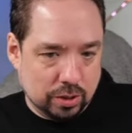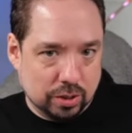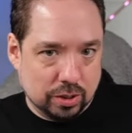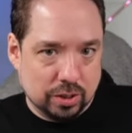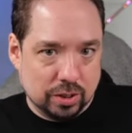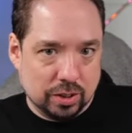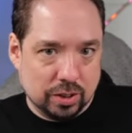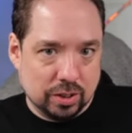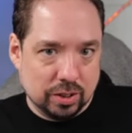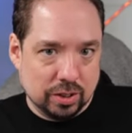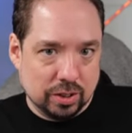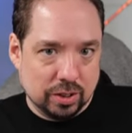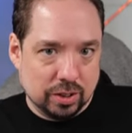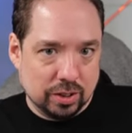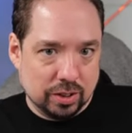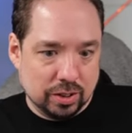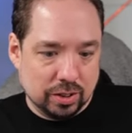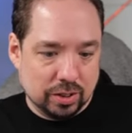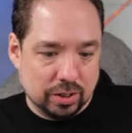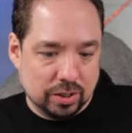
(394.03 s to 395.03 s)

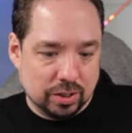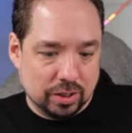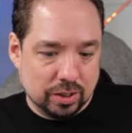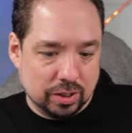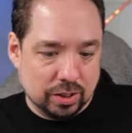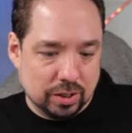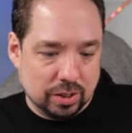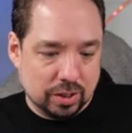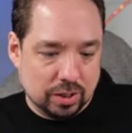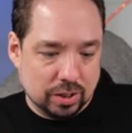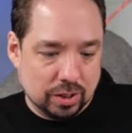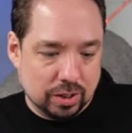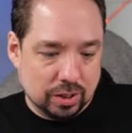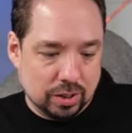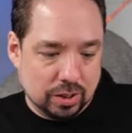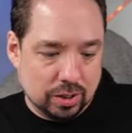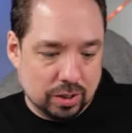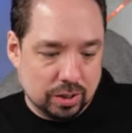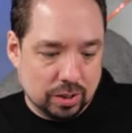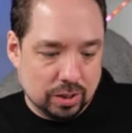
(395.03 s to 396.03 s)

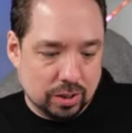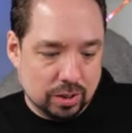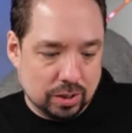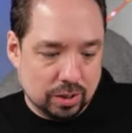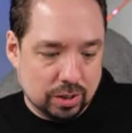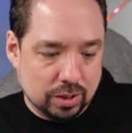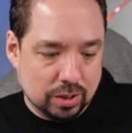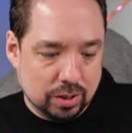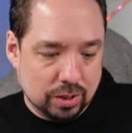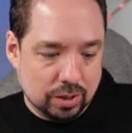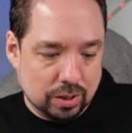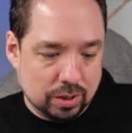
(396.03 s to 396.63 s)
Nothing is said.